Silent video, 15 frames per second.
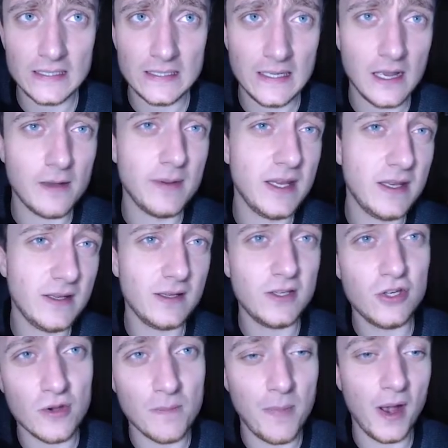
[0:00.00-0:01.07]
I mean,
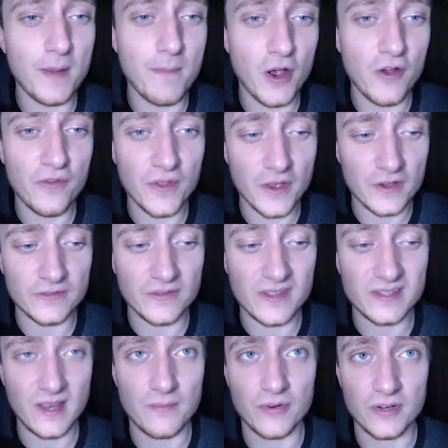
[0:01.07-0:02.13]
you could buy both of those for the
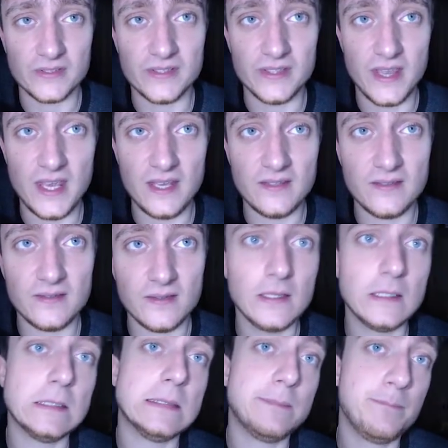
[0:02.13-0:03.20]
same price as this.
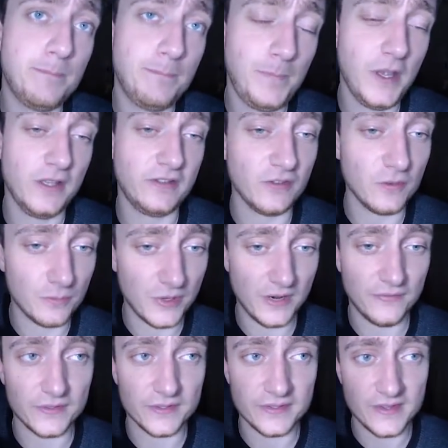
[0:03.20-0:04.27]
Personal
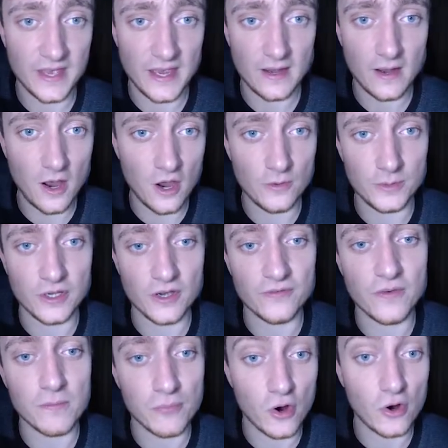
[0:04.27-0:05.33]
preference there, I would go
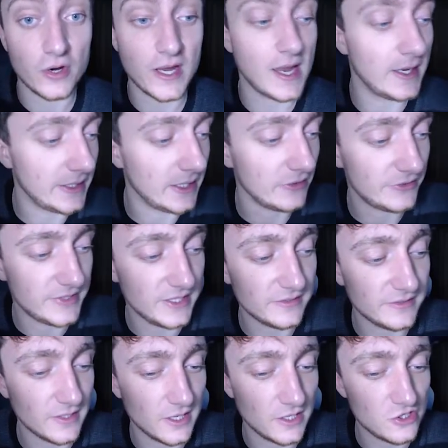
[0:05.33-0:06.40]
for Brock and LC
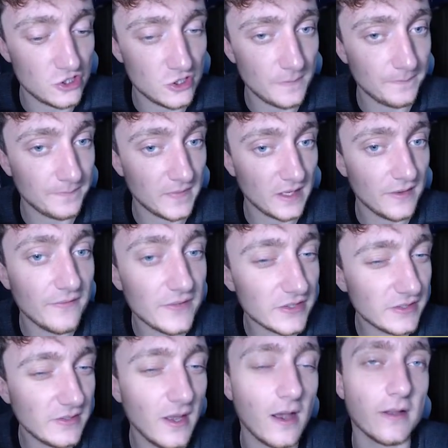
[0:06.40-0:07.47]
Surge. For
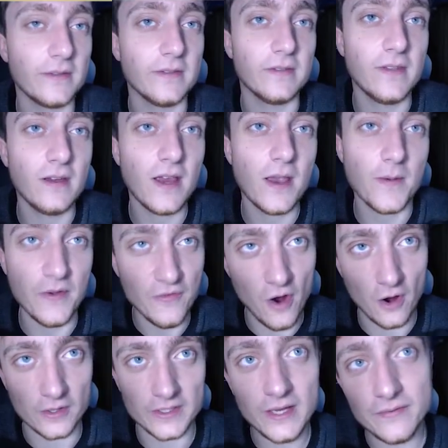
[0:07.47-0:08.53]
starters, don't get me
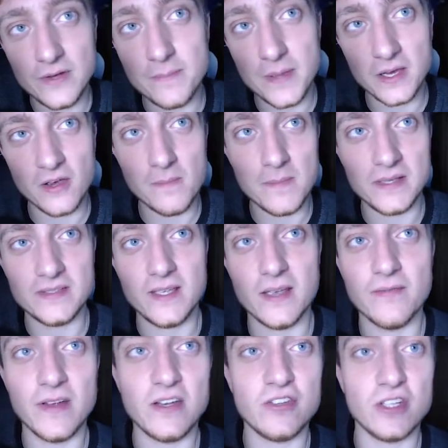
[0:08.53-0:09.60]
wrong, definitely pick up Misty
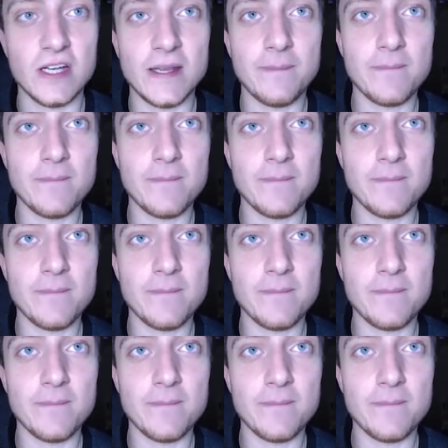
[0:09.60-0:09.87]
eventually.